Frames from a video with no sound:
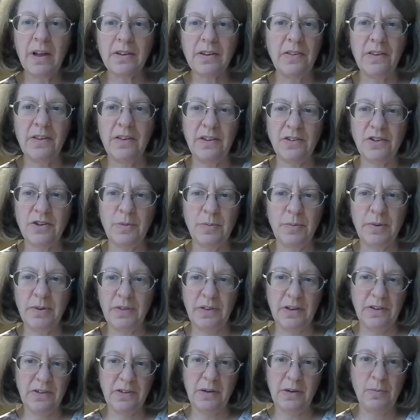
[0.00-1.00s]
ask, and
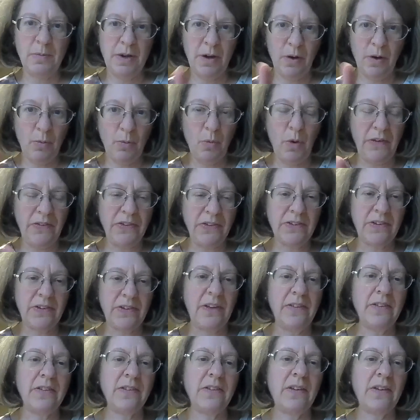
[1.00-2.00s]
this can be a one
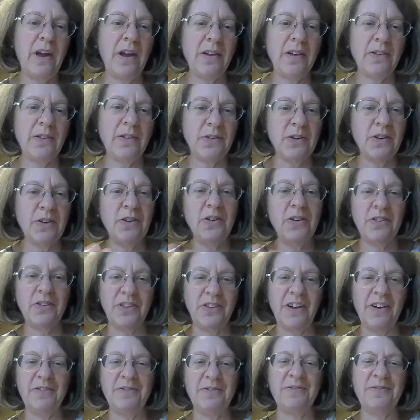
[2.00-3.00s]
sentence answer,
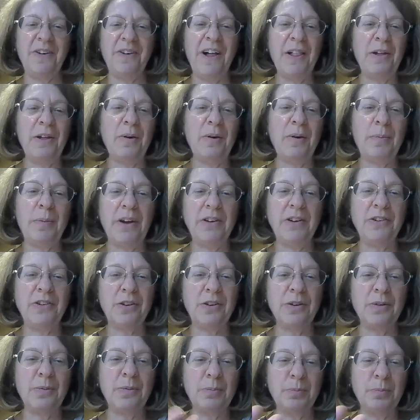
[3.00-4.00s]
follow up on
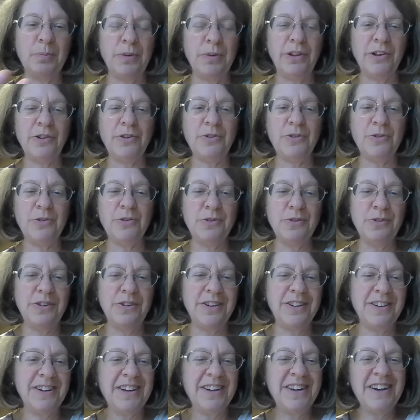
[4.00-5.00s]
your
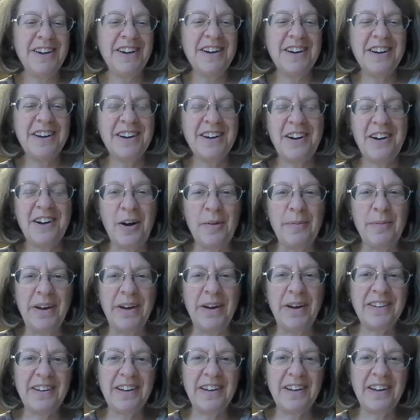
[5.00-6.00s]
balloon
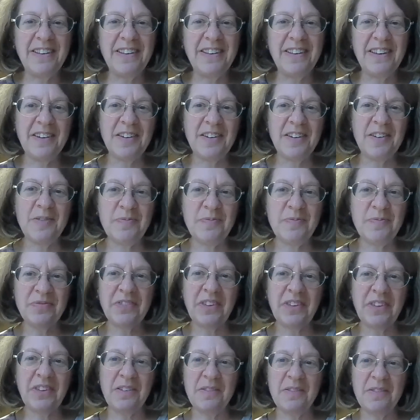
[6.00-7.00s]
comment and the
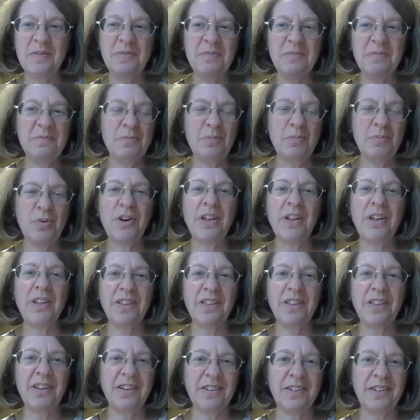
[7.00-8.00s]

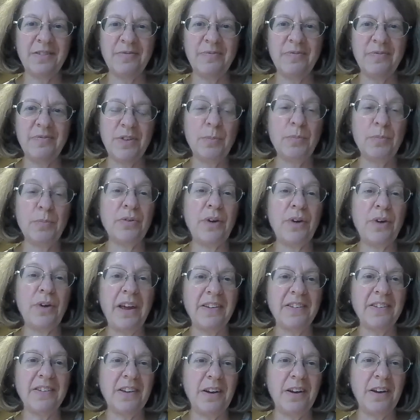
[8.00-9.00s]
putting the
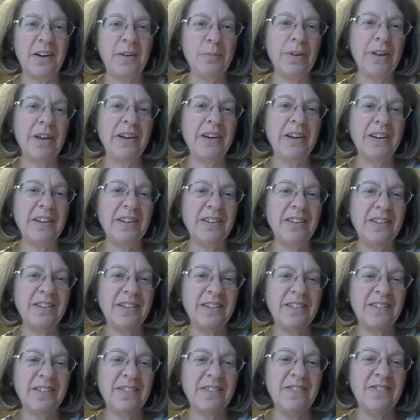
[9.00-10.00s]
brakes on
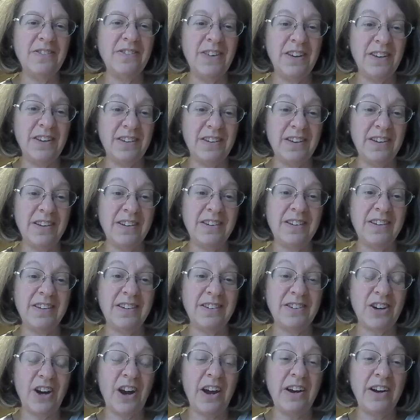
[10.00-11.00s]
Blinken's visit
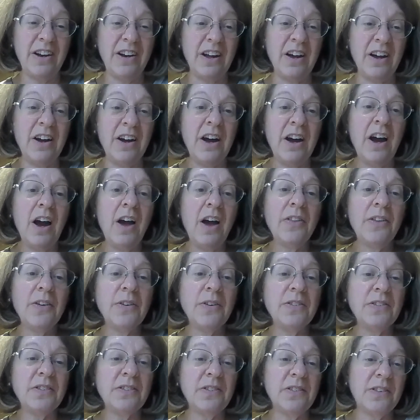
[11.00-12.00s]
to China.
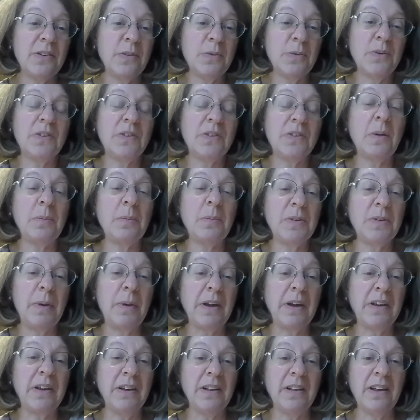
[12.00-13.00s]
There was some
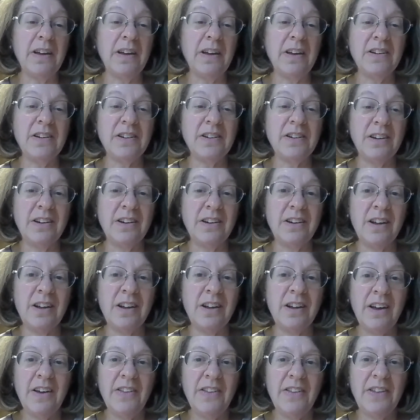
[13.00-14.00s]
speculation
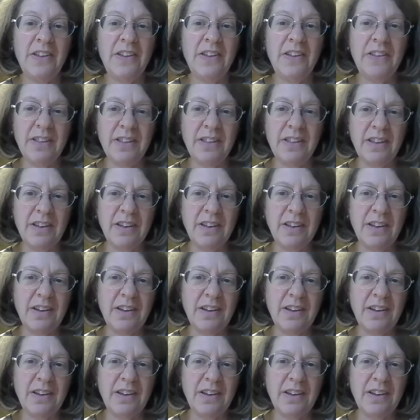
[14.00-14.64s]
that